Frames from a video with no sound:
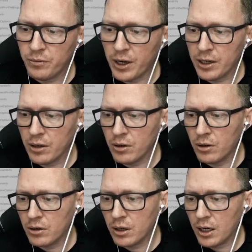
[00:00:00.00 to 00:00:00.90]
find an
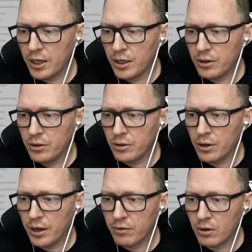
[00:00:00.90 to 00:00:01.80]
art layer, you
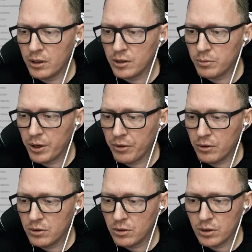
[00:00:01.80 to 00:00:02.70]
have all these
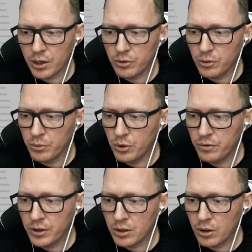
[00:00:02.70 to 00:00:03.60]
methods. You can remove
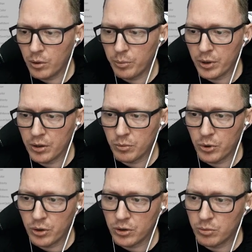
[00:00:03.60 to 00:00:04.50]
it, copy it,
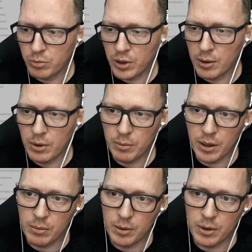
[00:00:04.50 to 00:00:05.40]
merge, blah blah blah
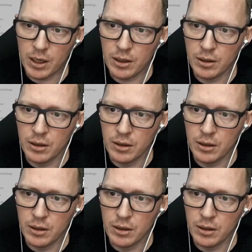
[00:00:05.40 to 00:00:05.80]
blah blah.